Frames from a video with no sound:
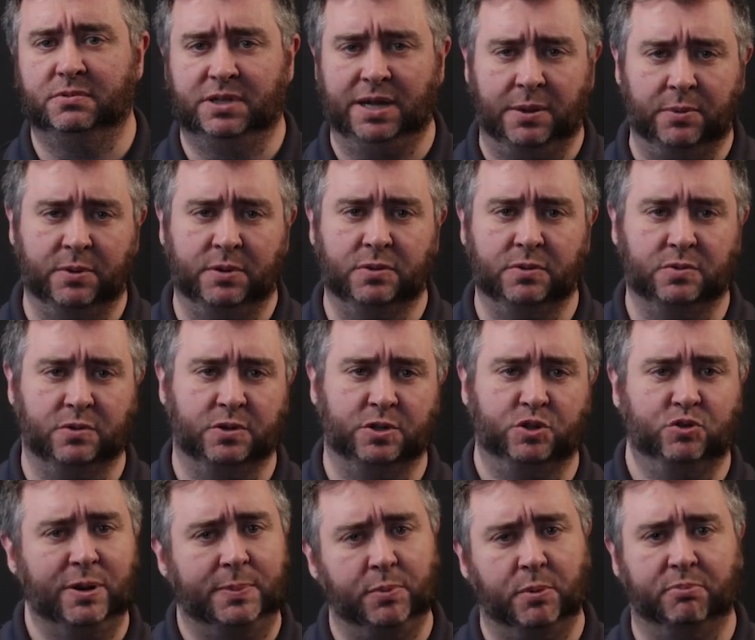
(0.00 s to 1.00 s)
double or
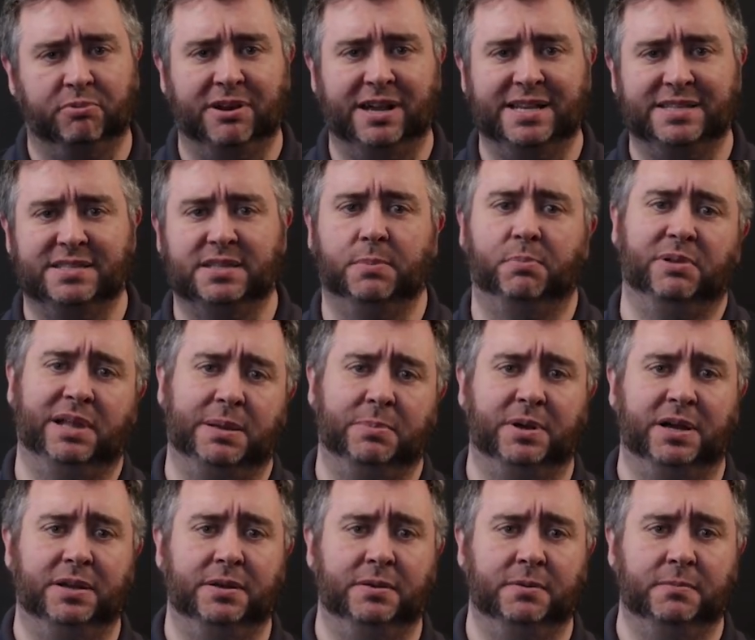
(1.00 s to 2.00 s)
triple press the play
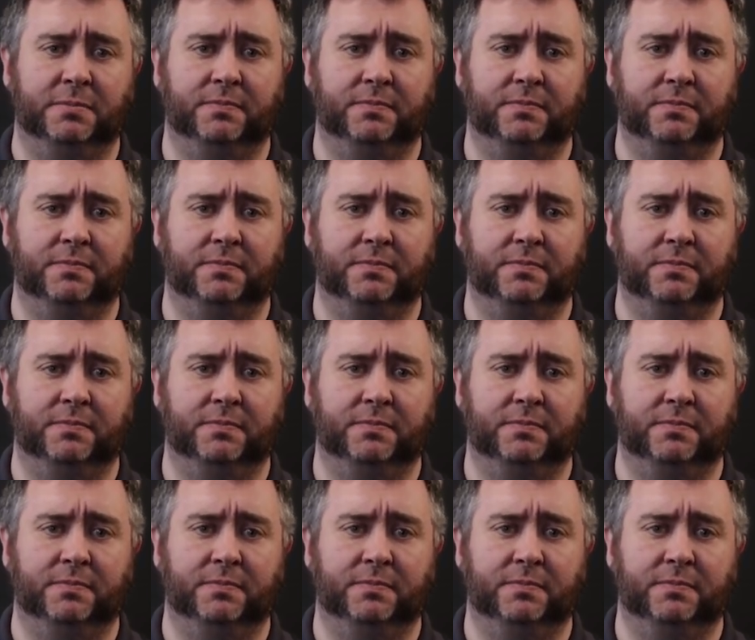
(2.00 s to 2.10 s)
button.